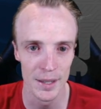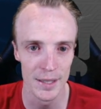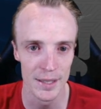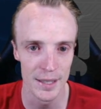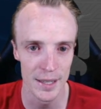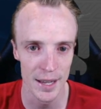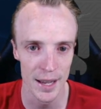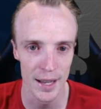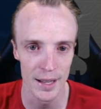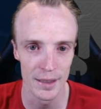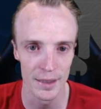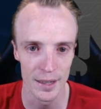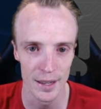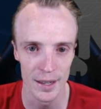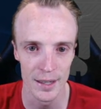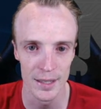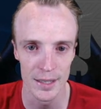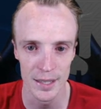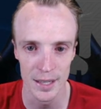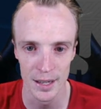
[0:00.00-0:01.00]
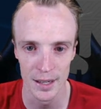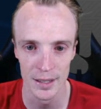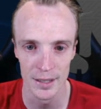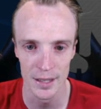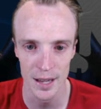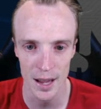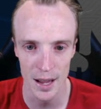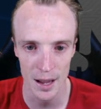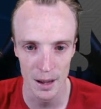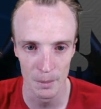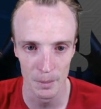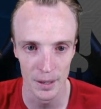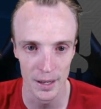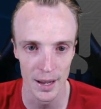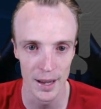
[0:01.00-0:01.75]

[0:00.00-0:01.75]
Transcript: is get these things up.